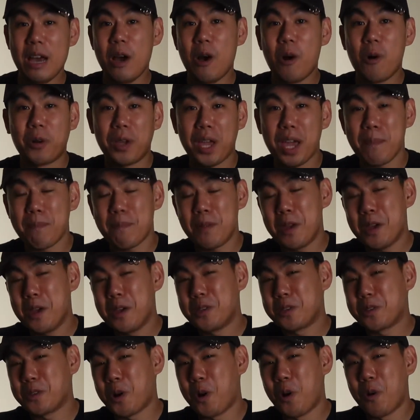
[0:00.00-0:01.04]
Okay,
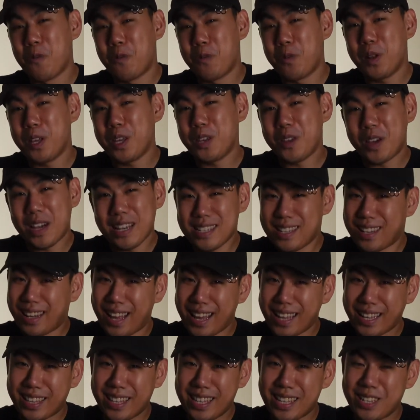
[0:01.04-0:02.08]
so hopefully you guys
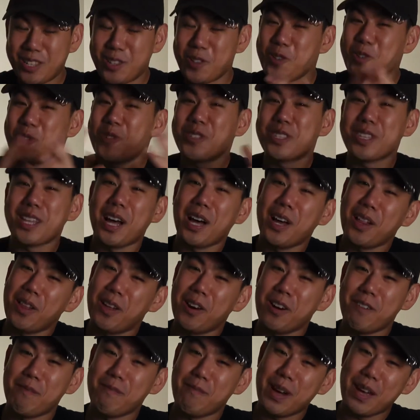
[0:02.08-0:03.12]
like this new style
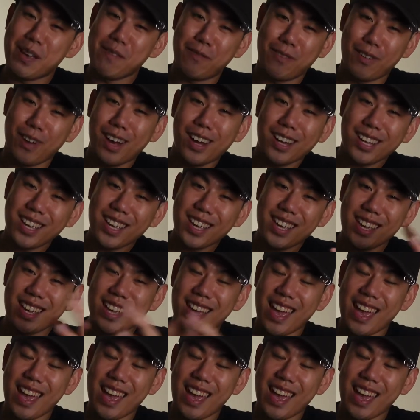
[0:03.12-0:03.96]
of my vlogging,